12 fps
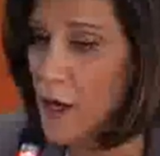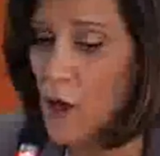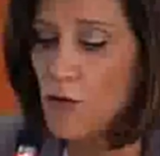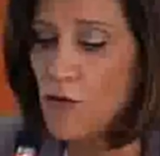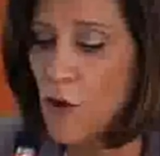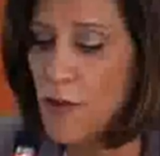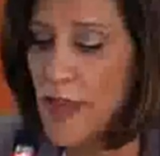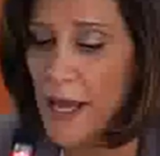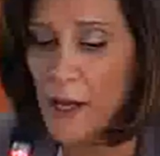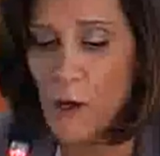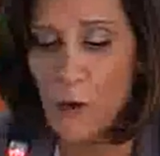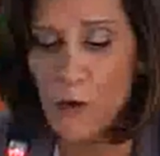for the
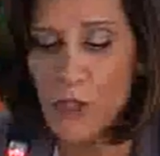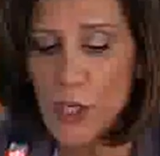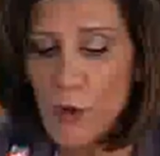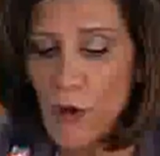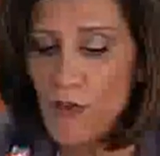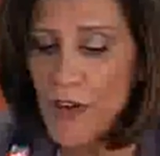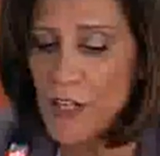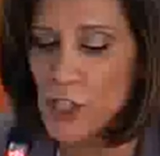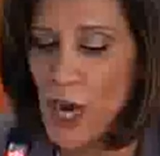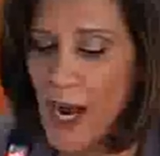inclusion of a child